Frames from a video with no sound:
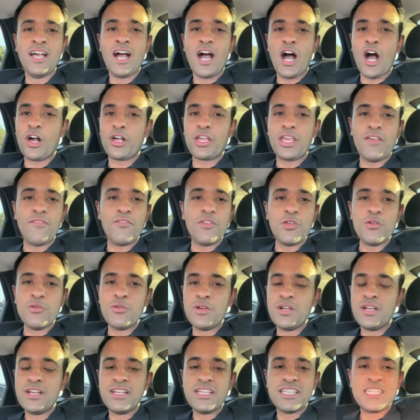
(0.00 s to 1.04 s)
I'll give you
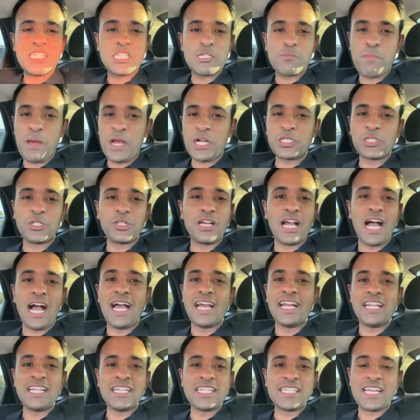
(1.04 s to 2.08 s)
special
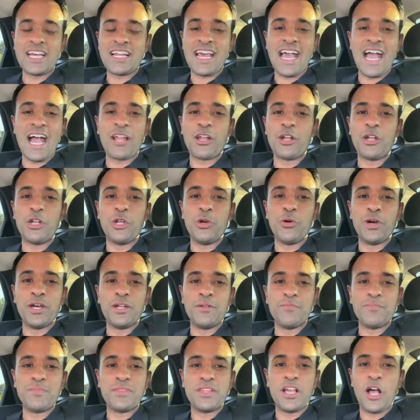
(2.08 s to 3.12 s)
guidance on how to do it.
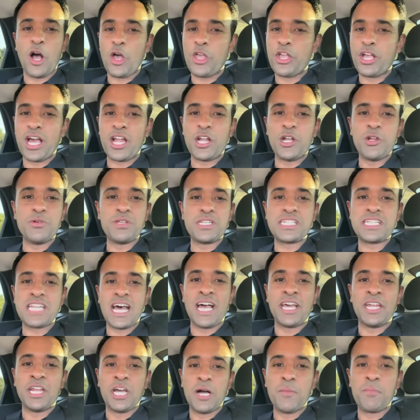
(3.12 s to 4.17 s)
All you got to do is
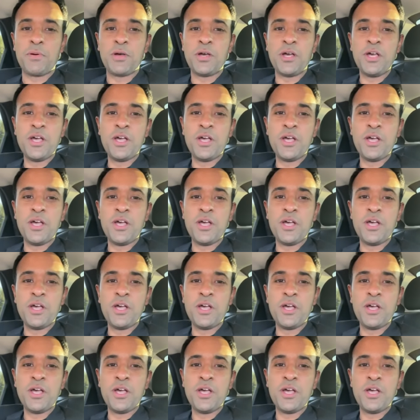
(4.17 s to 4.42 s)
sign up.